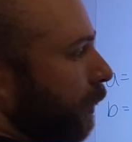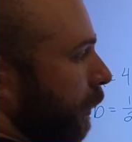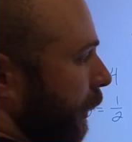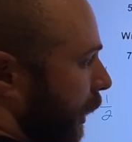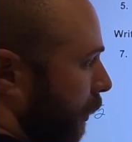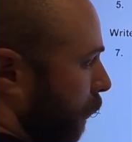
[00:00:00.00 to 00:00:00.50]

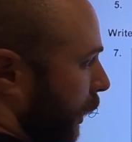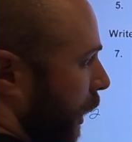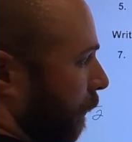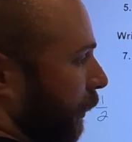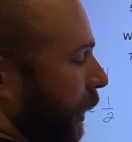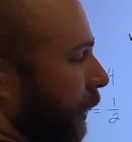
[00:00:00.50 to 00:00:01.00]
again, we
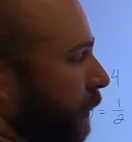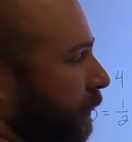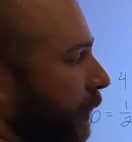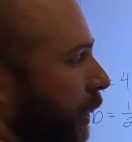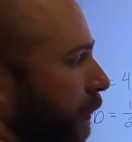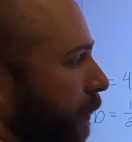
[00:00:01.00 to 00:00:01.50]
have an
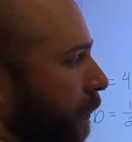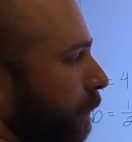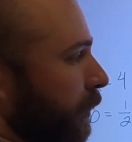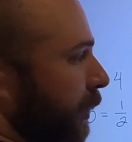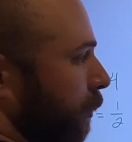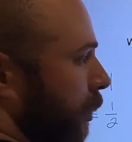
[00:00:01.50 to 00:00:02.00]
x value
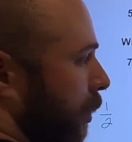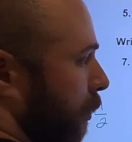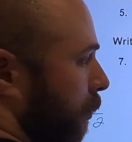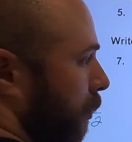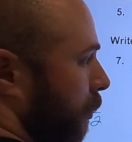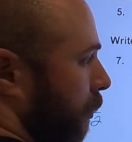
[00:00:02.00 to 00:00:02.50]
of
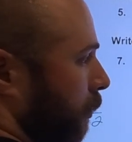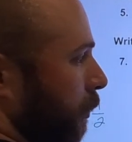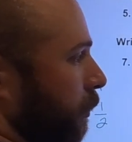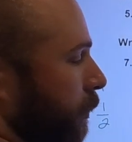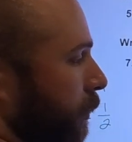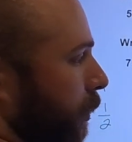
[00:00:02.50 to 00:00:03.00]
0,
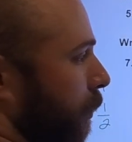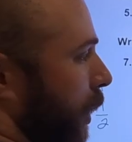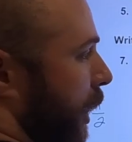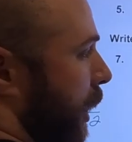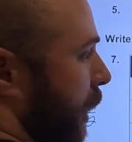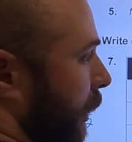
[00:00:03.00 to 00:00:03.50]

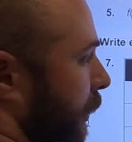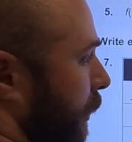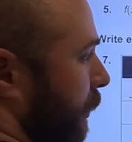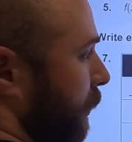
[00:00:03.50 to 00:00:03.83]
so A